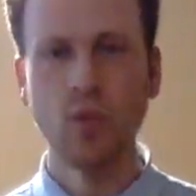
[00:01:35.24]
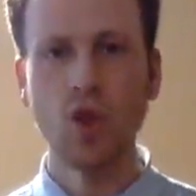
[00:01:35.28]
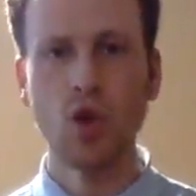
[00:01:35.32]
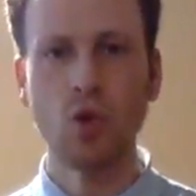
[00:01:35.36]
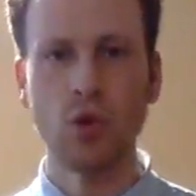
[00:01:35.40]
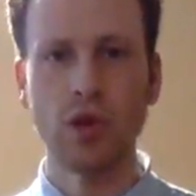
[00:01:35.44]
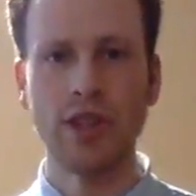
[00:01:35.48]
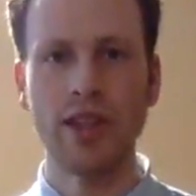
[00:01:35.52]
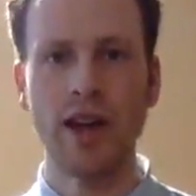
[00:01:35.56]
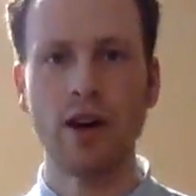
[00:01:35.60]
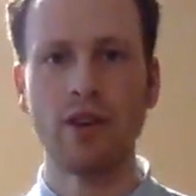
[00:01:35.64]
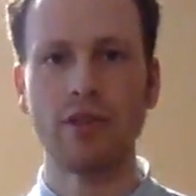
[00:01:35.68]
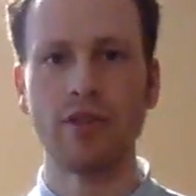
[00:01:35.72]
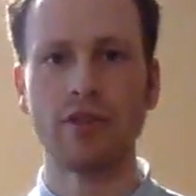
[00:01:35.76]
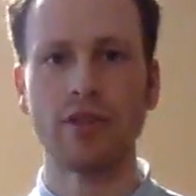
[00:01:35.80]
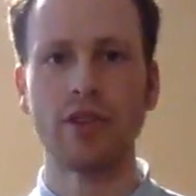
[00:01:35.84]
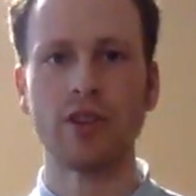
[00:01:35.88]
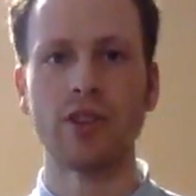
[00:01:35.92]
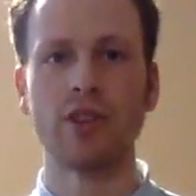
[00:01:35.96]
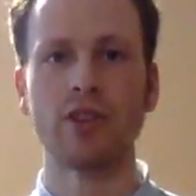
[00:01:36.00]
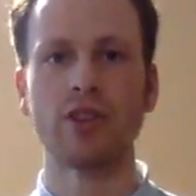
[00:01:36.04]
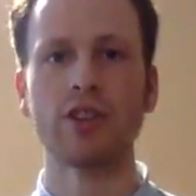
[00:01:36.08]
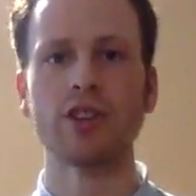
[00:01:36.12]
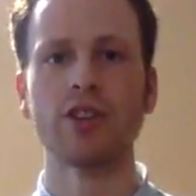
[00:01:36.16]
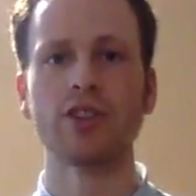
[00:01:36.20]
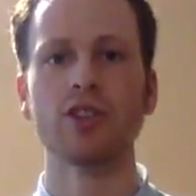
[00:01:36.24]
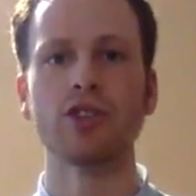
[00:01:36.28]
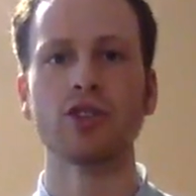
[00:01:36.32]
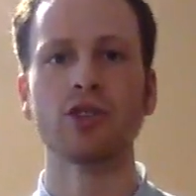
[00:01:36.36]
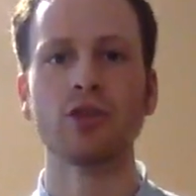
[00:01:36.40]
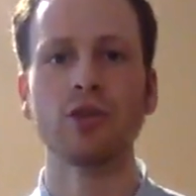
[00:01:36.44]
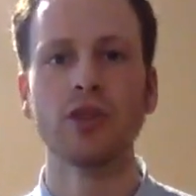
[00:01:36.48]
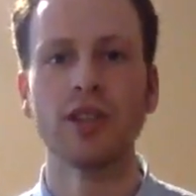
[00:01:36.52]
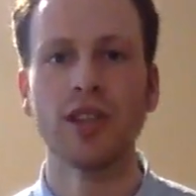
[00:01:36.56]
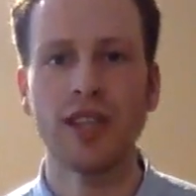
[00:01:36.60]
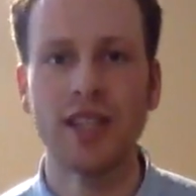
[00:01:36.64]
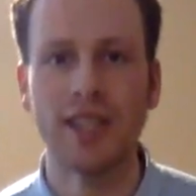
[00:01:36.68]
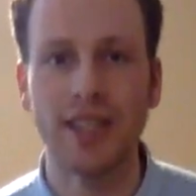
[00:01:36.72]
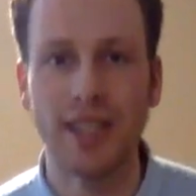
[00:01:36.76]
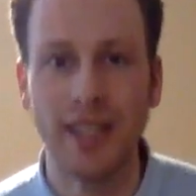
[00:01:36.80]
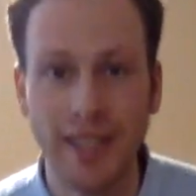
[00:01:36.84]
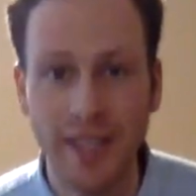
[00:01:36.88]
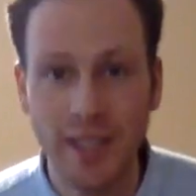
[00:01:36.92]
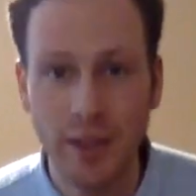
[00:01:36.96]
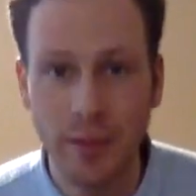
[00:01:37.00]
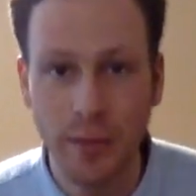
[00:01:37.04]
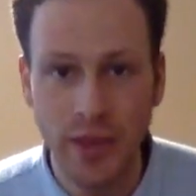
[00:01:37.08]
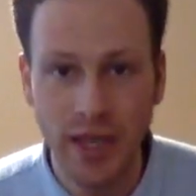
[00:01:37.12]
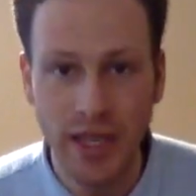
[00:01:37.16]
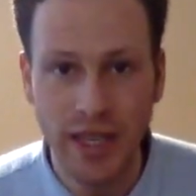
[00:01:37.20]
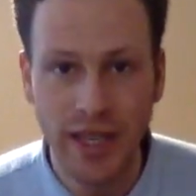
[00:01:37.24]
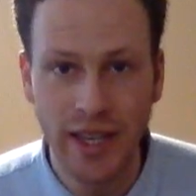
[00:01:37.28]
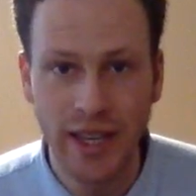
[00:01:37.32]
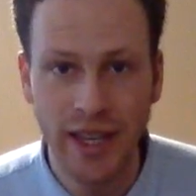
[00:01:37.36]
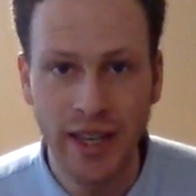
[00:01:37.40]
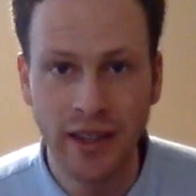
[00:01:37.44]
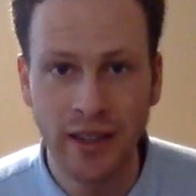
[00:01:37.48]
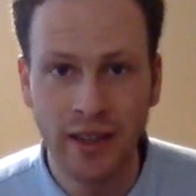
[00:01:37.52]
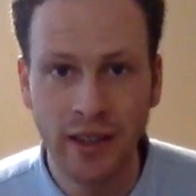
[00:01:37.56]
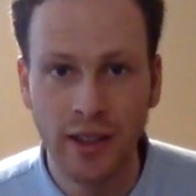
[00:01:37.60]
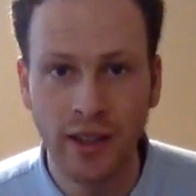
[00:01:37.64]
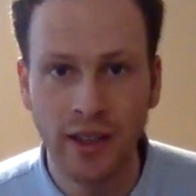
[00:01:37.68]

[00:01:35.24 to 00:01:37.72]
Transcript: Without further ado, let's begin.